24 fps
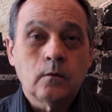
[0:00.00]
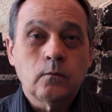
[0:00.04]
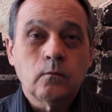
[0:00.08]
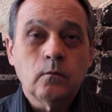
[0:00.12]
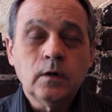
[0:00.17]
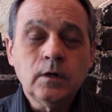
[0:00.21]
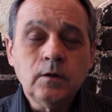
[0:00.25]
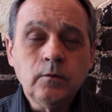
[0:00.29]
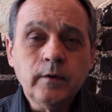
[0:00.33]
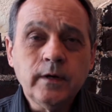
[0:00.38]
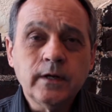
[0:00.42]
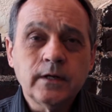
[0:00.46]

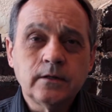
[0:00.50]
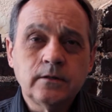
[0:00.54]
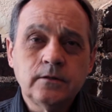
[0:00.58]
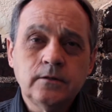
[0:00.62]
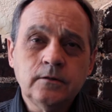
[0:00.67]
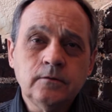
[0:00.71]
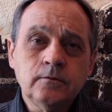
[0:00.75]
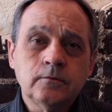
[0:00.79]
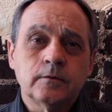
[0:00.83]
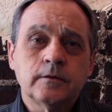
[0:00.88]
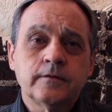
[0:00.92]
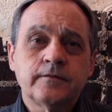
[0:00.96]
What do I
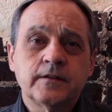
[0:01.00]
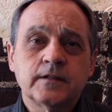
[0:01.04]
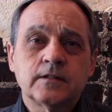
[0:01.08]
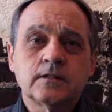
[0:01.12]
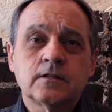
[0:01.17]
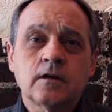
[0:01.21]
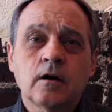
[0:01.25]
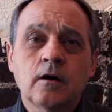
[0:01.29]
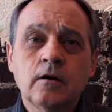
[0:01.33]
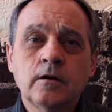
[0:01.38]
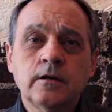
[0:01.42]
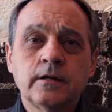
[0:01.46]
do if
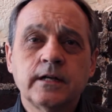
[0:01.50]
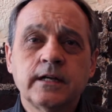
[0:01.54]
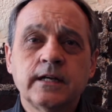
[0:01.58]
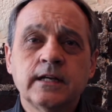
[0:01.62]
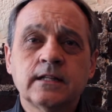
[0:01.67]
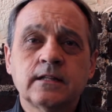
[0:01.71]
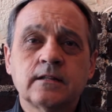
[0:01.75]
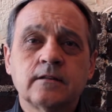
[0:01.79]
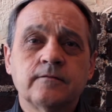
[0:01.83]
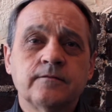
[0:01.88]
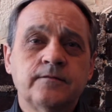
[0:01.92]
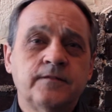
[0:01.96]
it's hard to
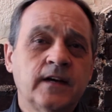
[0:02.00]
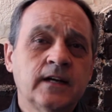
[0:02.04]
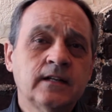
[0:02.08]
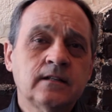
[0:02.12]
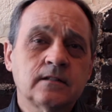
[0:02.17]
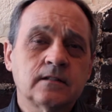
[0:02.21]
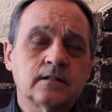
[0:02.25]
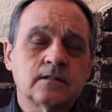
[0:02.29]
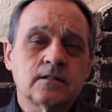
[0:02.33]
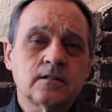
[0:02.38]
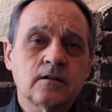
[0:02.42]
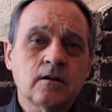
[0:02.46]
get the
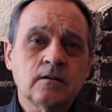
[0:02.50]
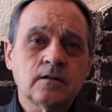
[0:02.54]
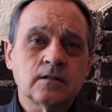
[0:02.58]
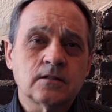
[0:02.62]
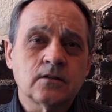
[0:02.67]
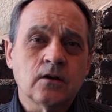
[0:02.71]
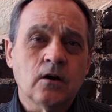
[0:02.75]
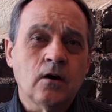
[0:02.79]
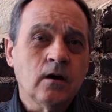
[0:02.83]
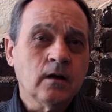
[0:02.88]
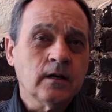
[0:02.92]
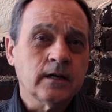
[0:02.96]
vet to start
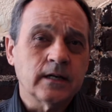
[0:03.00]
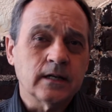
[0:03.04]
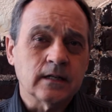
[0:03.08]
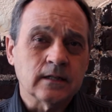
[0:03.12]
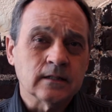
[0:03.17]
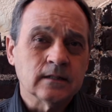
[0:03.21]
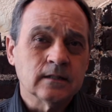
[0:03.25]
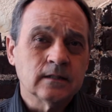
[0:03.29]
talking?